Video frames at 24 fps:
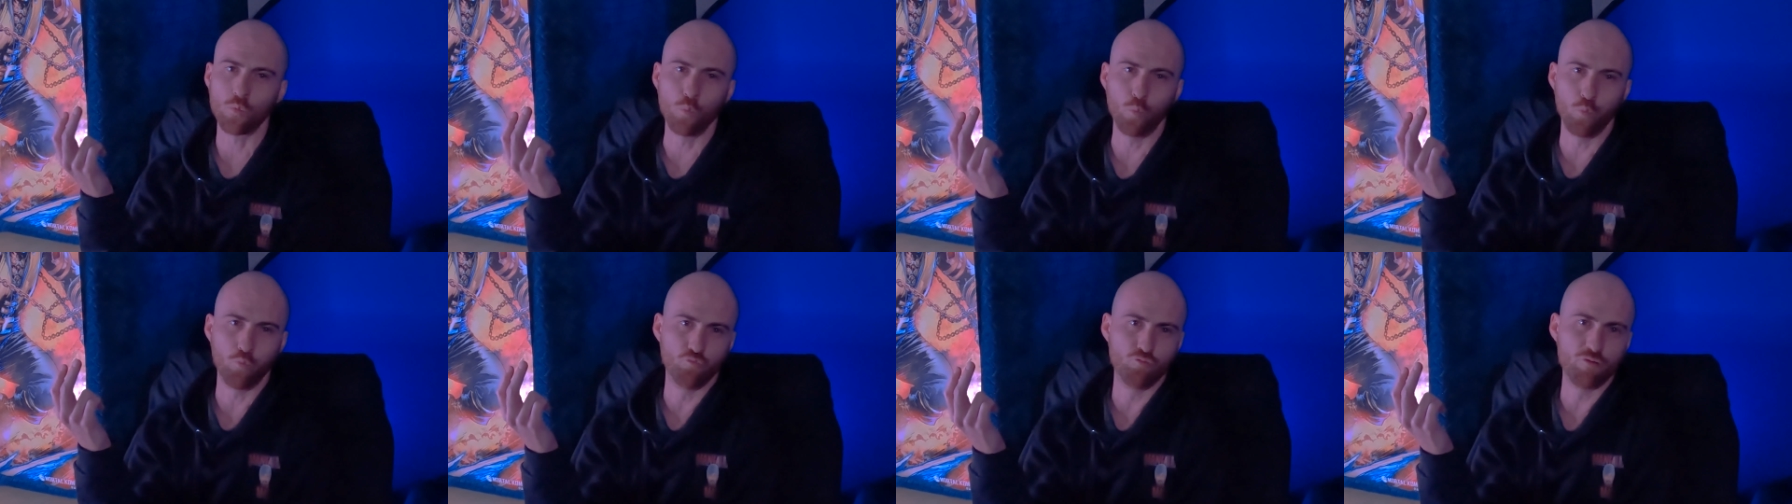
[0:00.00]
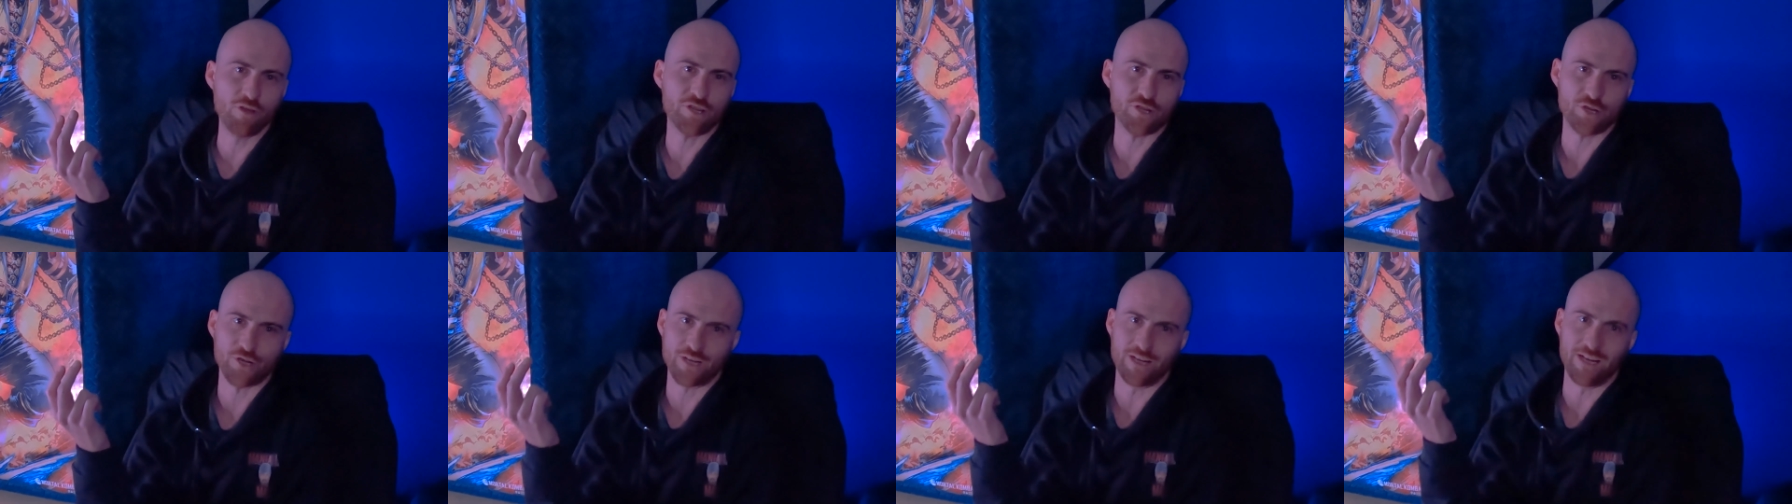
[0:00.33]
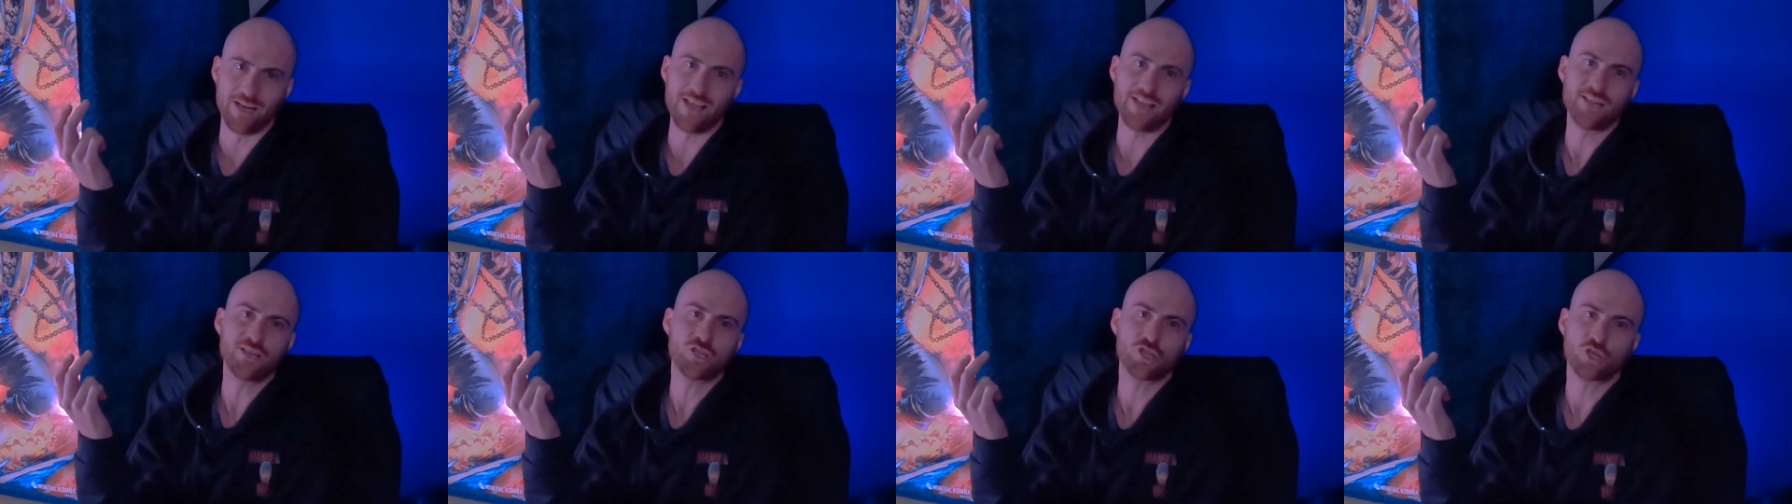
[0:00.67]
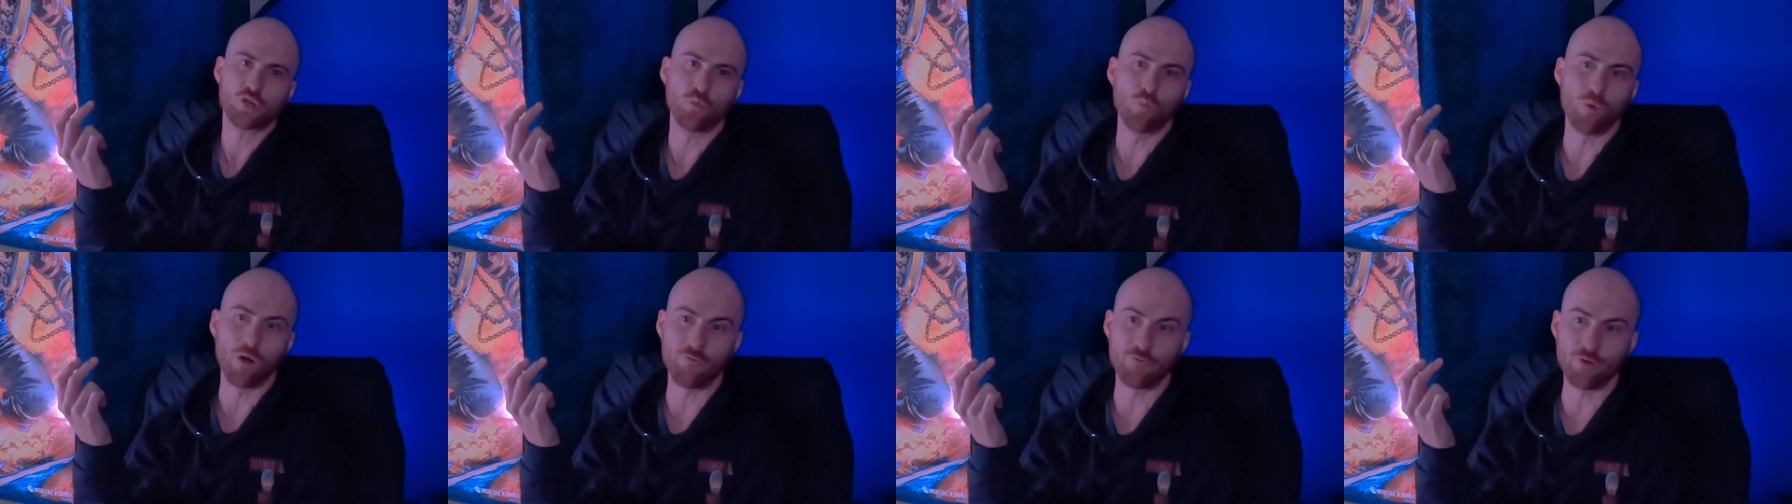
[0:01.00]
Richard Lynch to
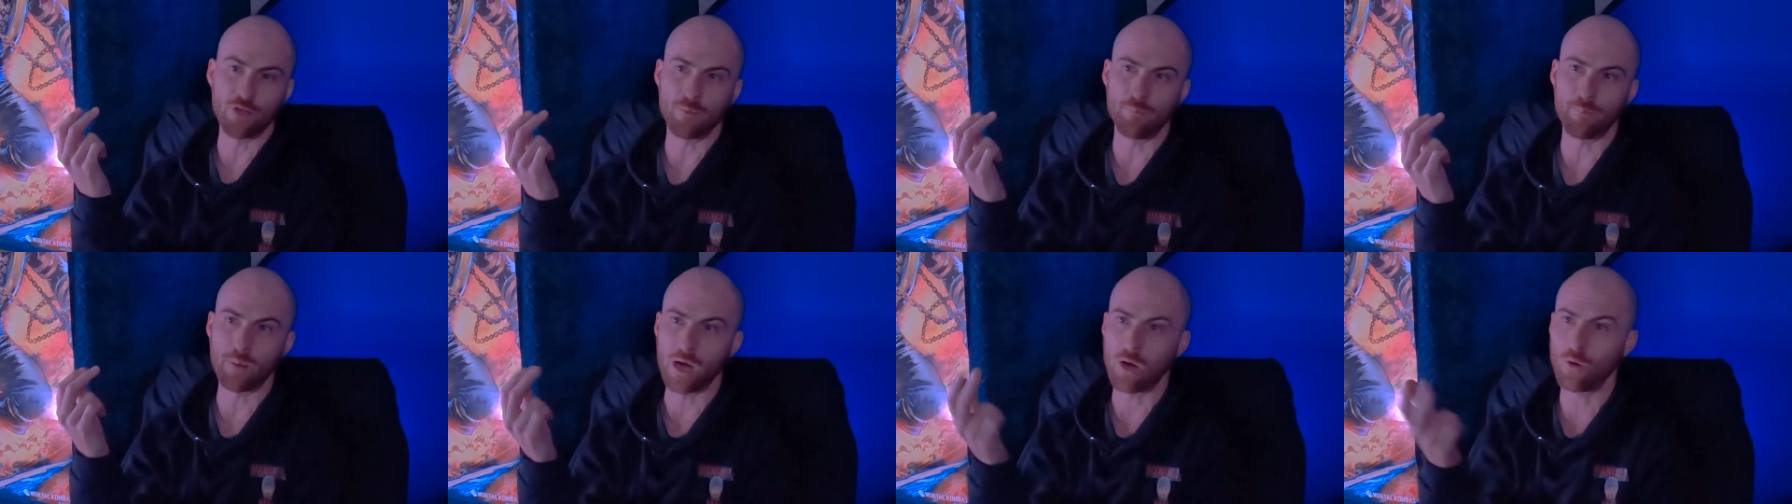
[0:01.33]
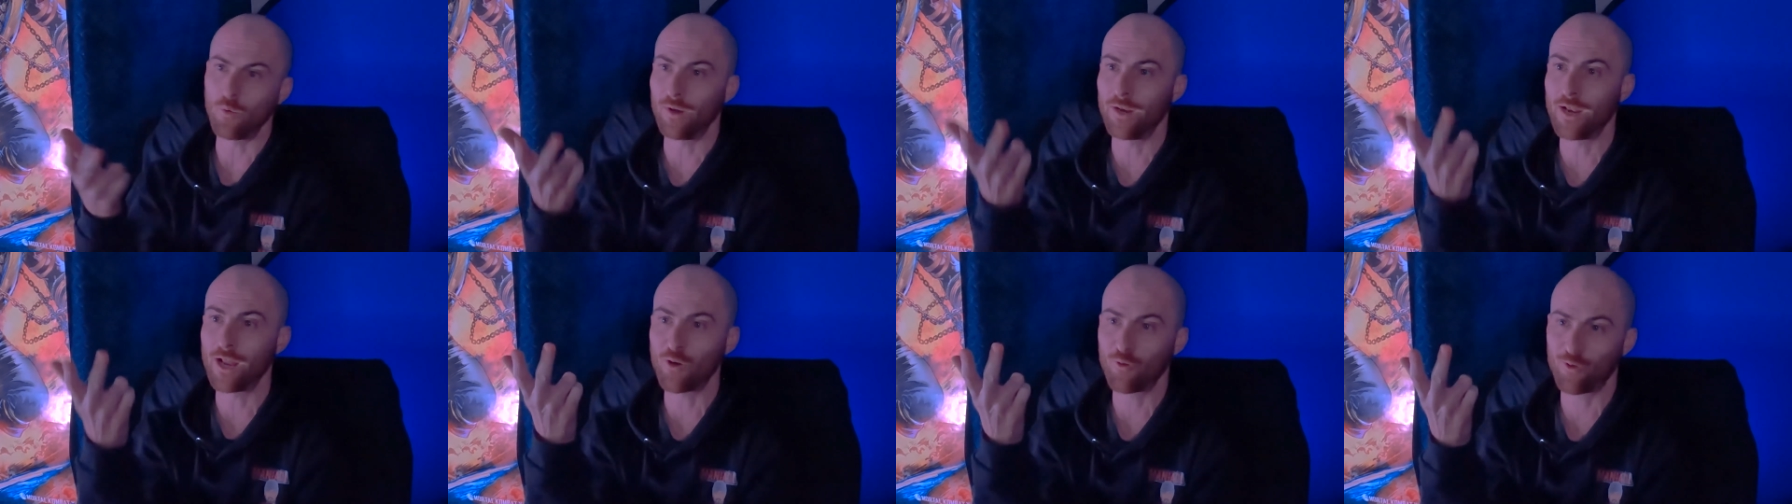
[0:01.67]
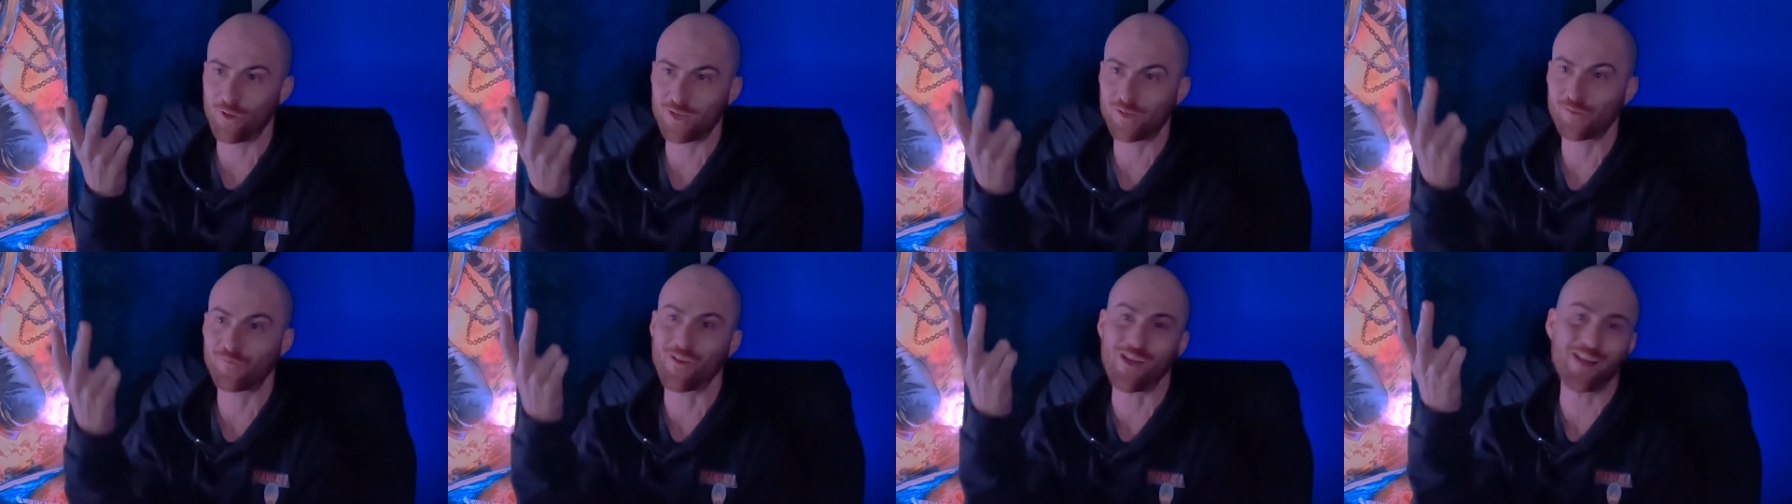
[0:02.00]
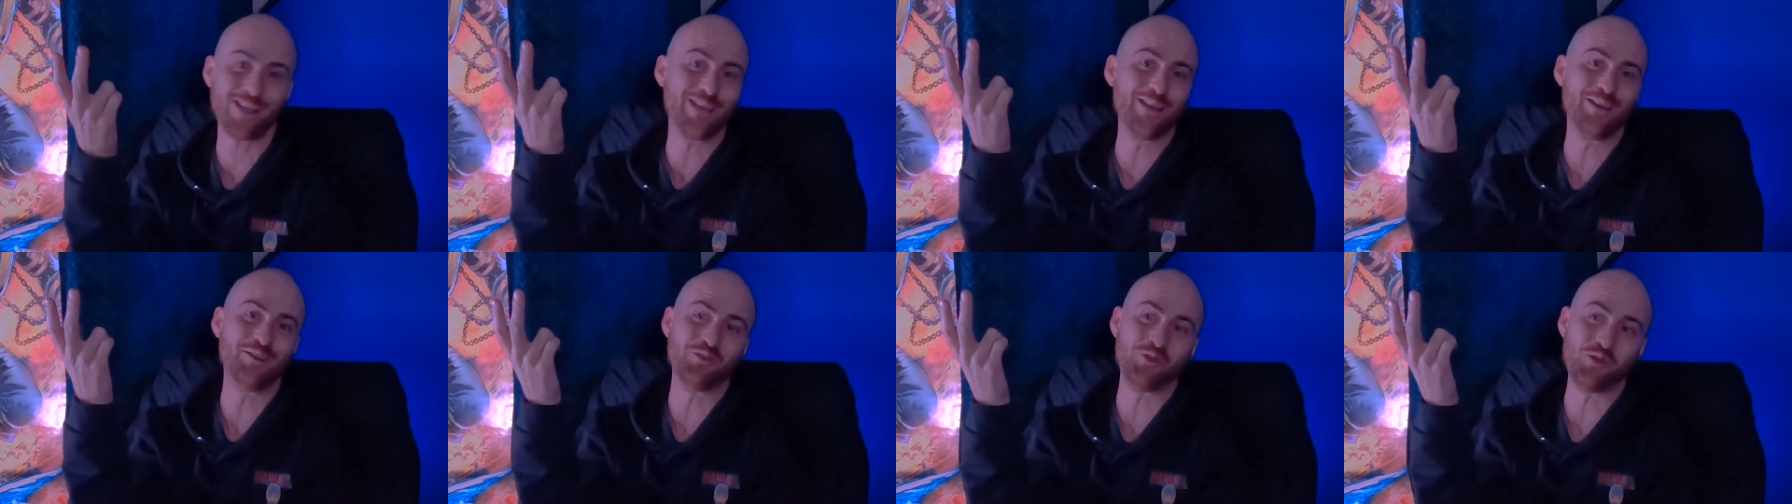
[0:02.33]
worry about, and now this
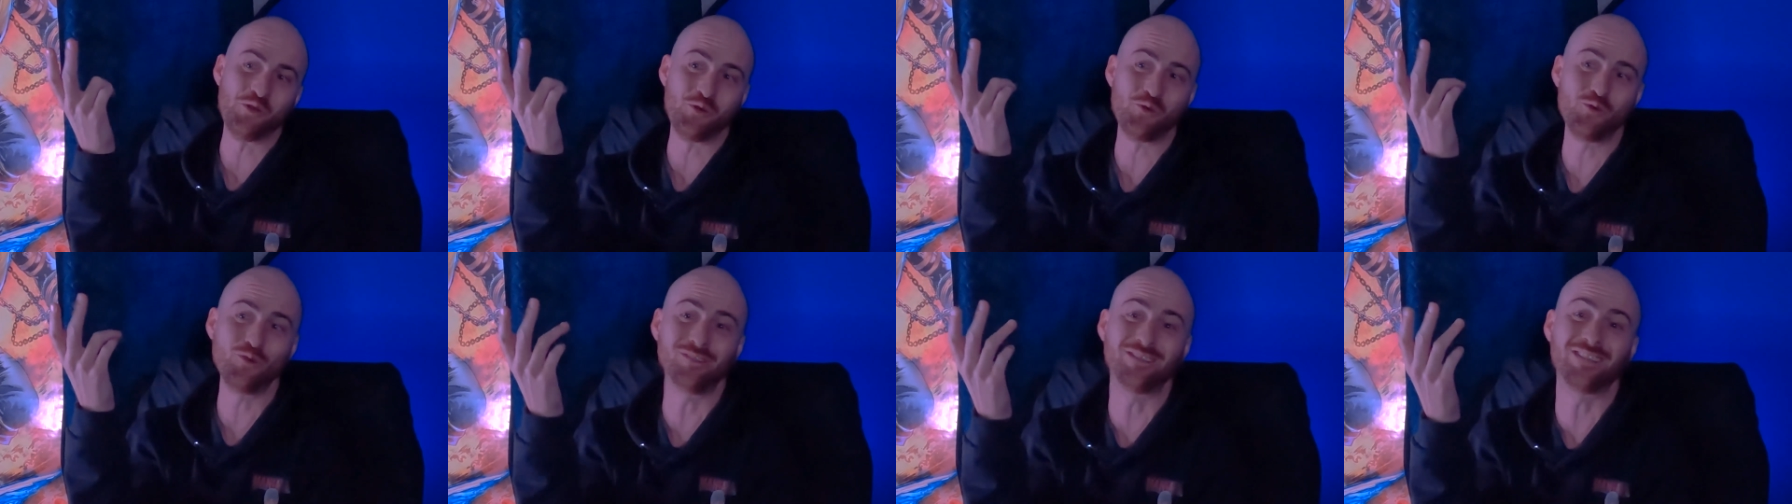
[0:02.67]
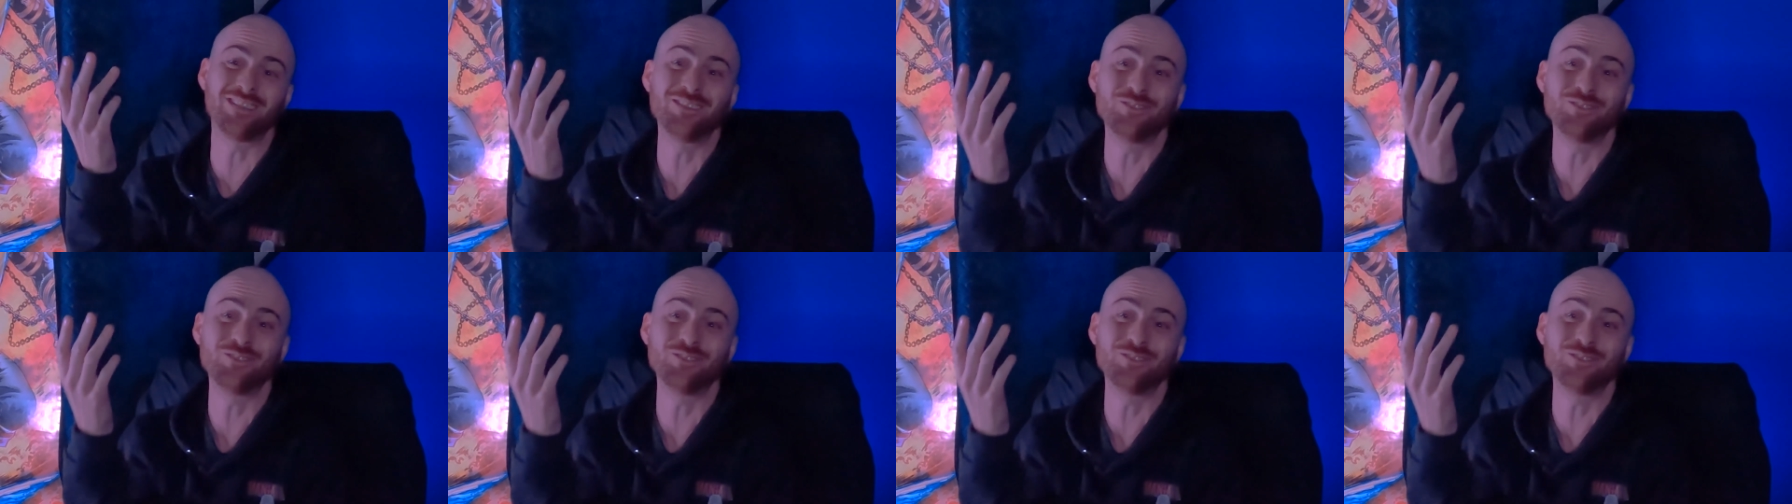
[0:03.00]
fucking dude